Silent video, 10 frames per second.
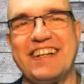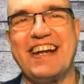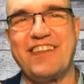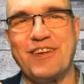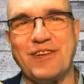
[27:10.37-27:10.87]

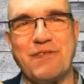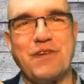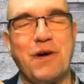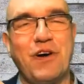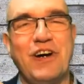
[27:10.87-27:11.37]
And I thought
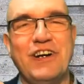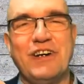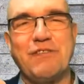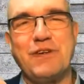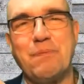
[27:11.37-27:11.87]
of
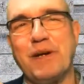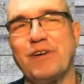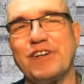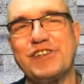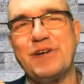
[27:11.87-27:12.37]
you
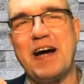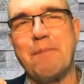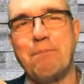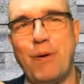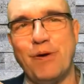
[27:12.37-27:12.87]
because you are
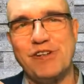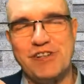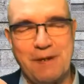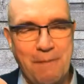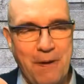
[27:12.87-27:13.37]
a
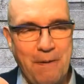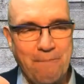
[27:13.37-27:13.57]
person